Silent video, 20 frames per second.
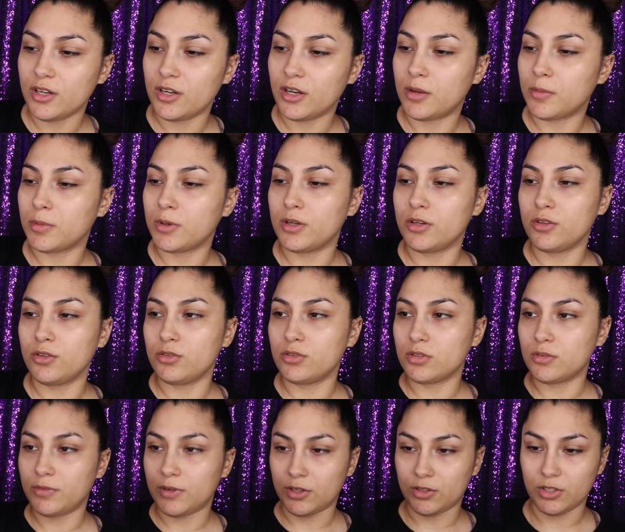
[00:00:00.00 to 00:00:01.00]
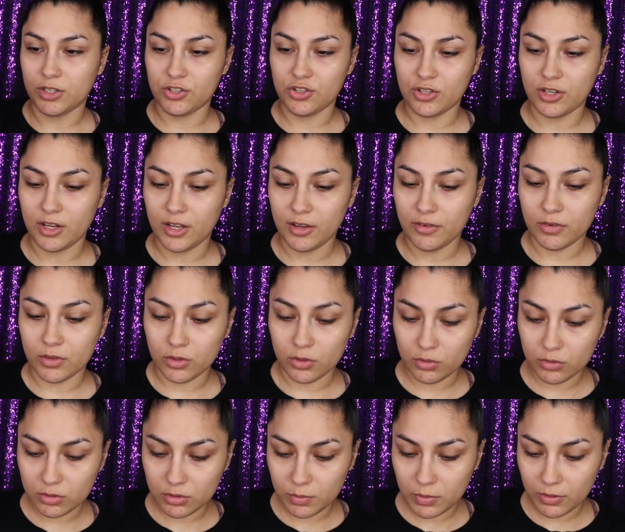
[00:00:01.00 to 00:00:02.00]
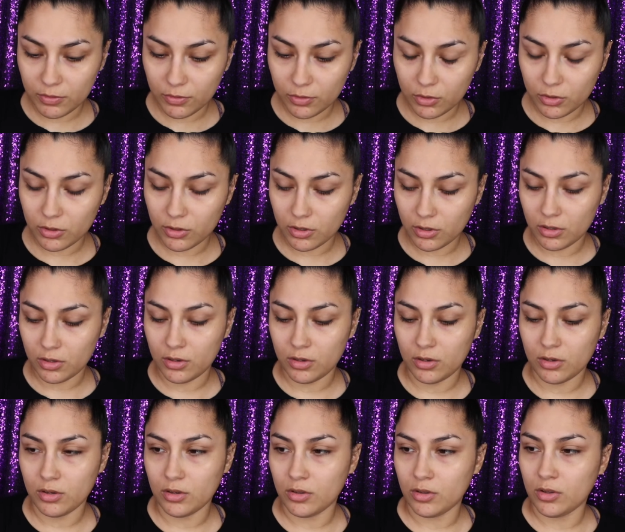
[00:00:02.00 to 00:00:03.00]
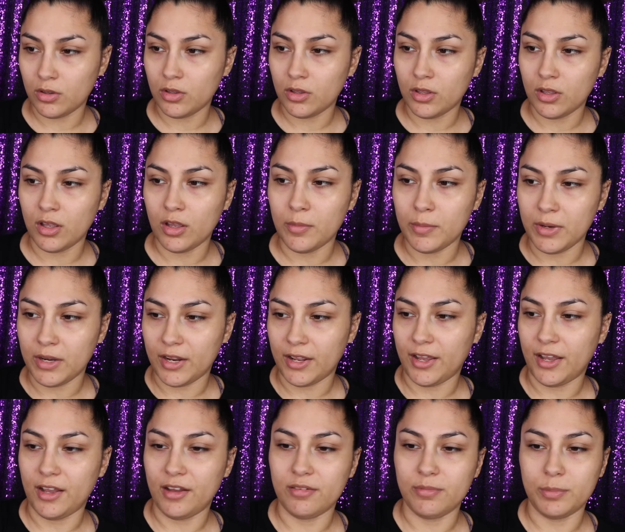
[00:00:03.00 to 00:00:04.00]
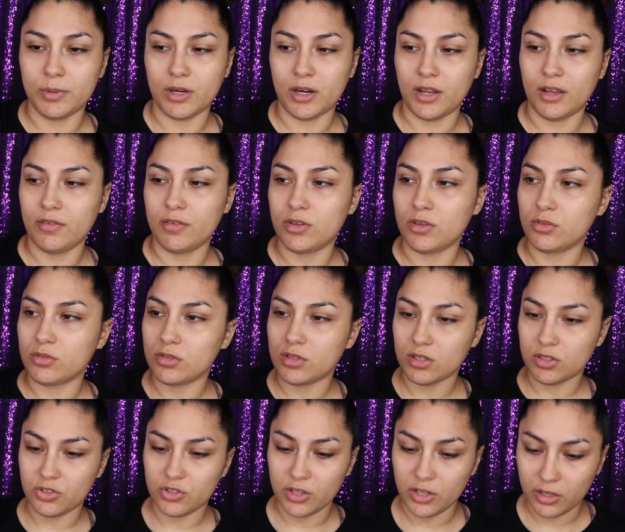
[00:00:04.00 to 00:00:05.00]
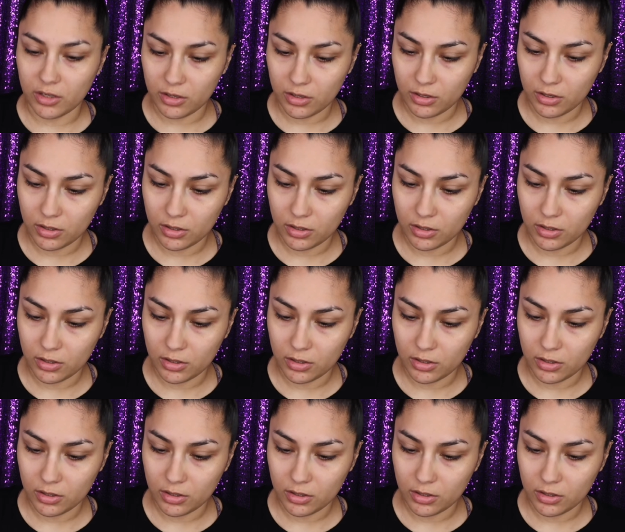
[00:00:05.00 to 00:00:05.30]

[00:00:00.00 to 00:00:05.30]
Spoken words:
and I'm going to use a foundation I haven't used before. I mean, I have, but I haven't used this shade. I